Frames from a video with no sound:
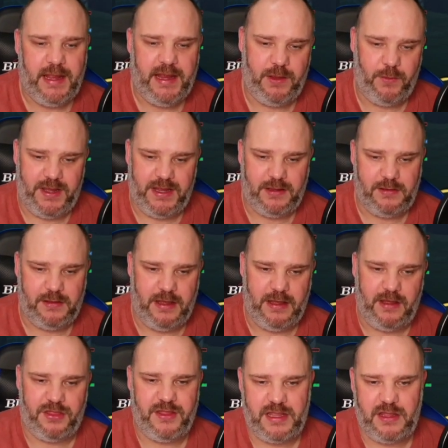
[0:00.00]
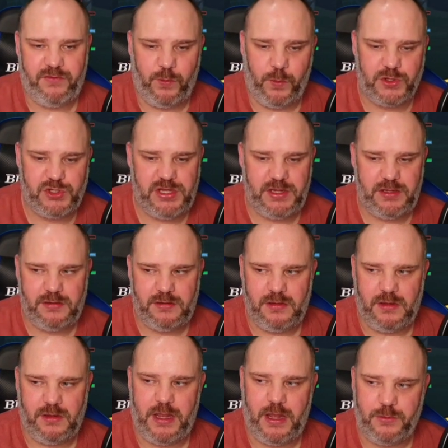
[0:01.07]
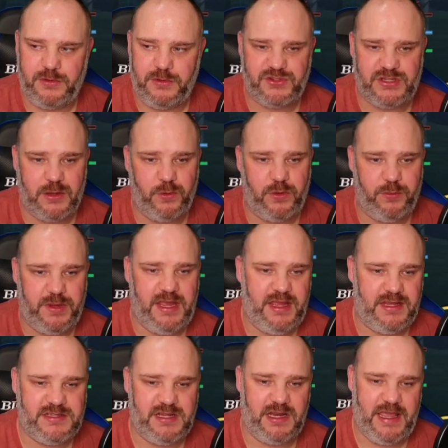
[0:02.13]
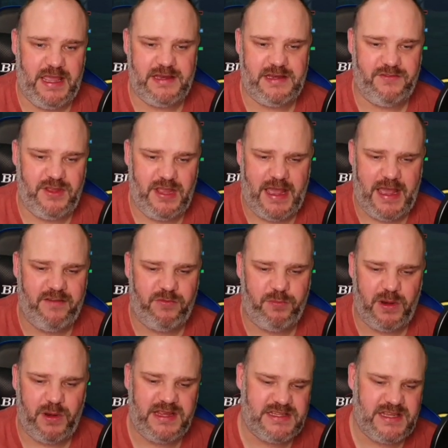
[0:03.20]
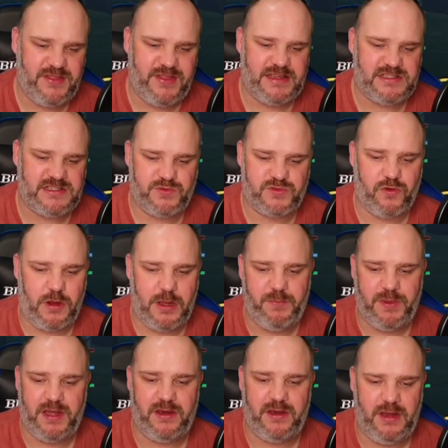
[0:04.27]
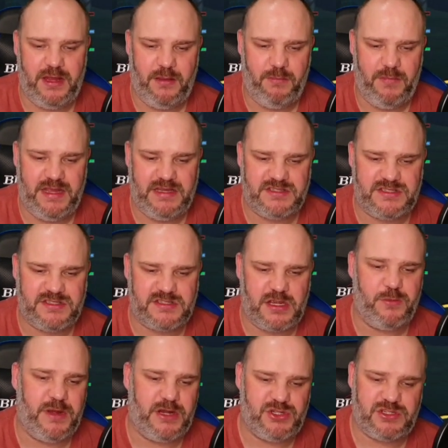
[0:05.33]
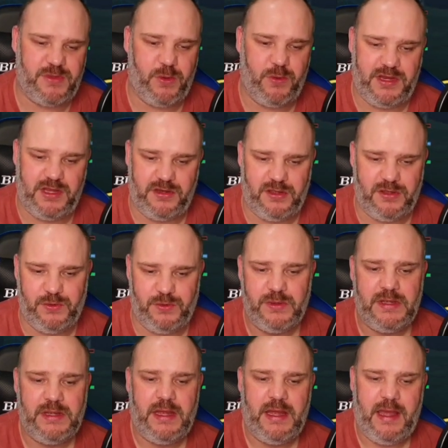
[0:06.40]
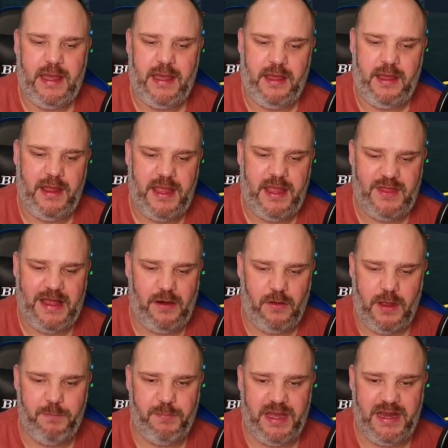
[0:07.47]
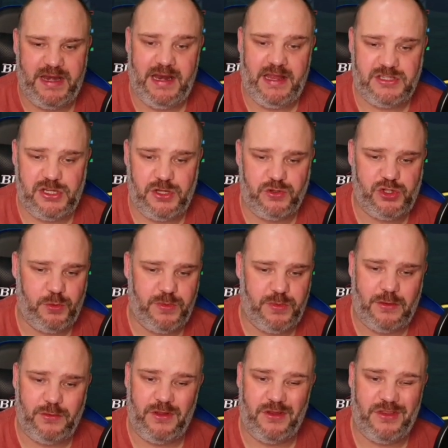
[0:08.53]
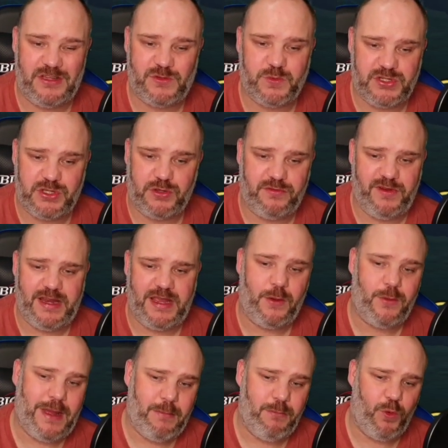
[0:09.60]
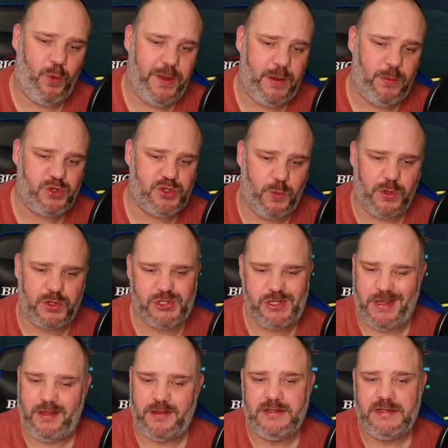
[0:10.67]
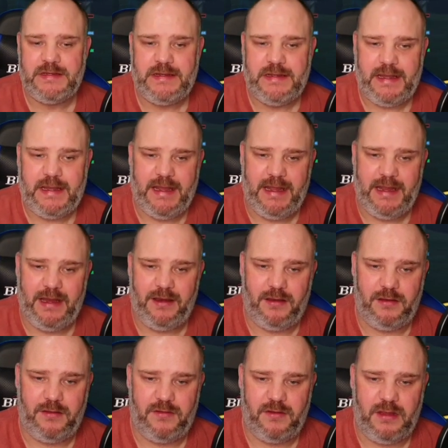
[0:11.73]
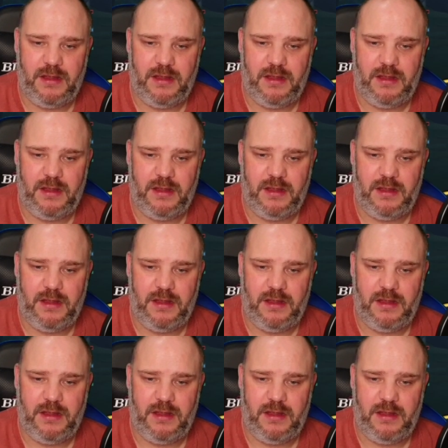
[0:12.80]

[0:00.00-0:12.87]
Anyway, thank you for watching. I hope you stuck with me here till the end. If you have, please hit that subscribe button. It means so much to me when you do. Hit that like button. It lets YouTube know that this was a good video and more people should watch it. And